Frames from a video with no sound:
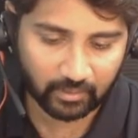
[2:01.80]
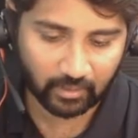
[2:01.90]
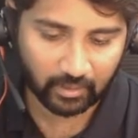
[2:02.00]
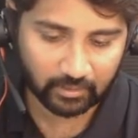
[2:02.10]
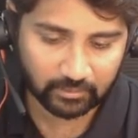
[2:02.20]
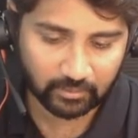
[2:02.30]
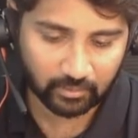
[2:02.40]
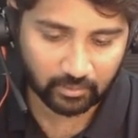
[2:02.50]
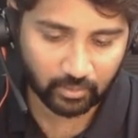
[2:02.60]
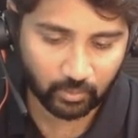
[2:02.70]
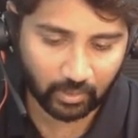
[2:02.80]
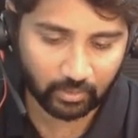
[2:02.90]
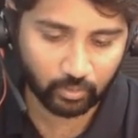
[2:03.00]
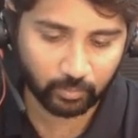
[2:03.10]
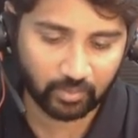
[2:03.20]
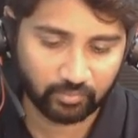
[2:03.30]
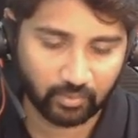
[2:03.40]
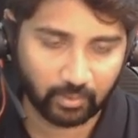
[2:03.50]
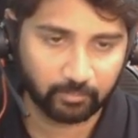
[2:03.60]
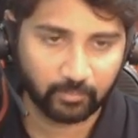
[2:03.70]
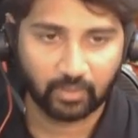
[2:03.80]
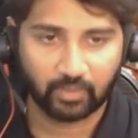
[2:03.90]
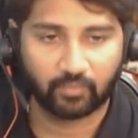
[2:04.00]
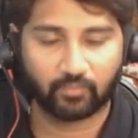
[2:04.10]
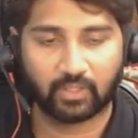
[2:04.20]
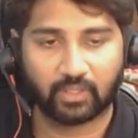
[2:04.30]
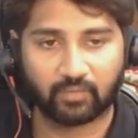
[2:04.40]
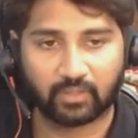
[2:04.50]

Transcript: tasks you want to perform whenever